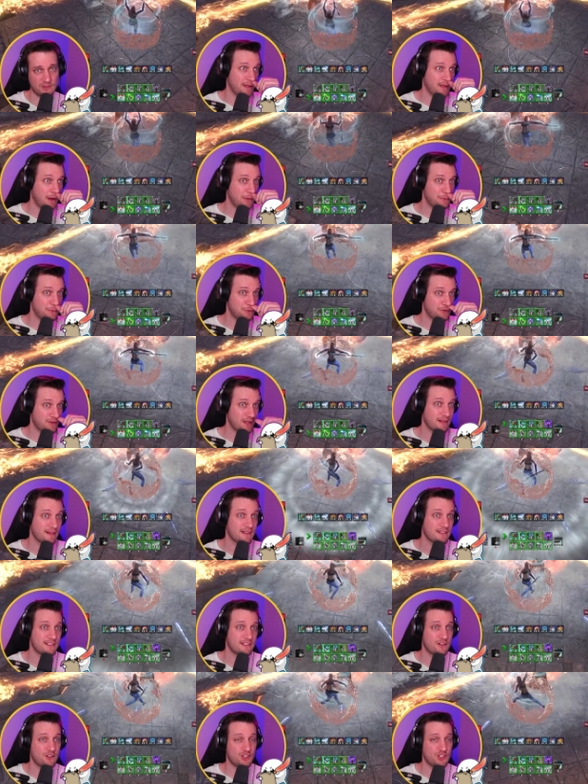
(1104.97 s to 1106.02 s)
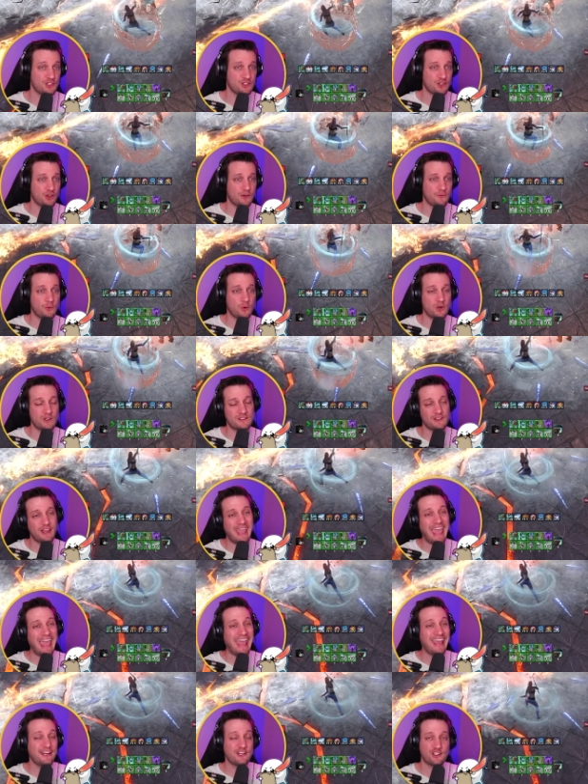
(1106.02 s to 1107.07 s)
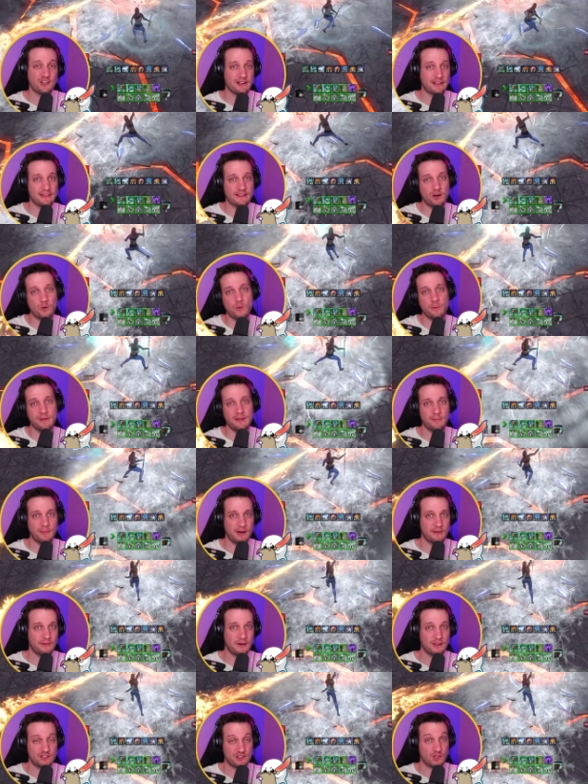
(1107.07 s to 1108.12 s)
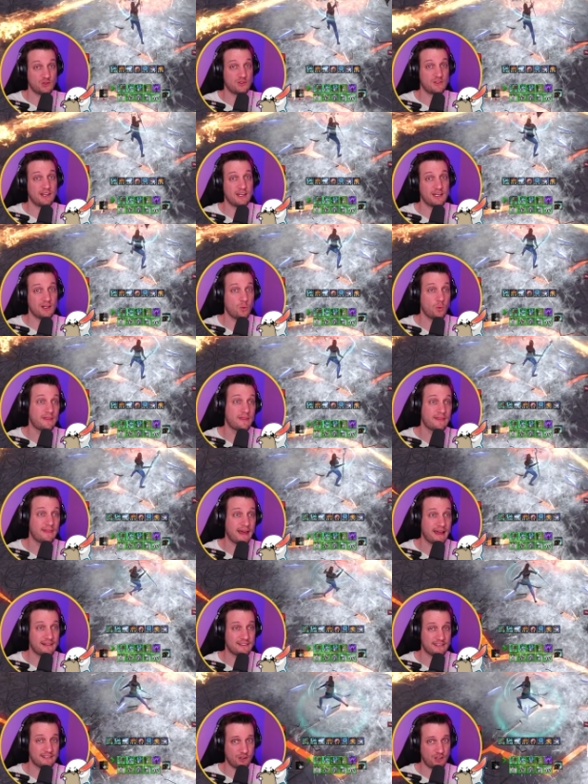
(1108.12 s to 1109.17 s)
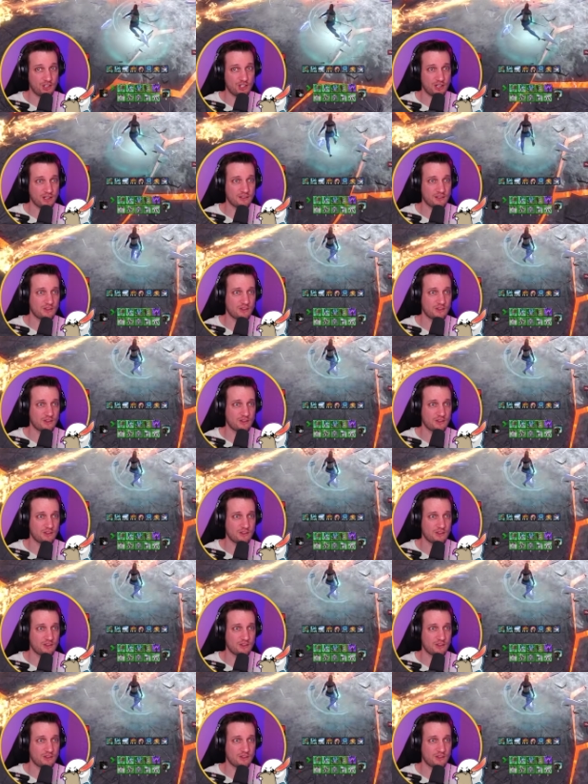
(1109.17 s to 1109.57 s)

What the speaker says: The other thing that synergies are good for is occasionally there will be a buff associated with that synergy.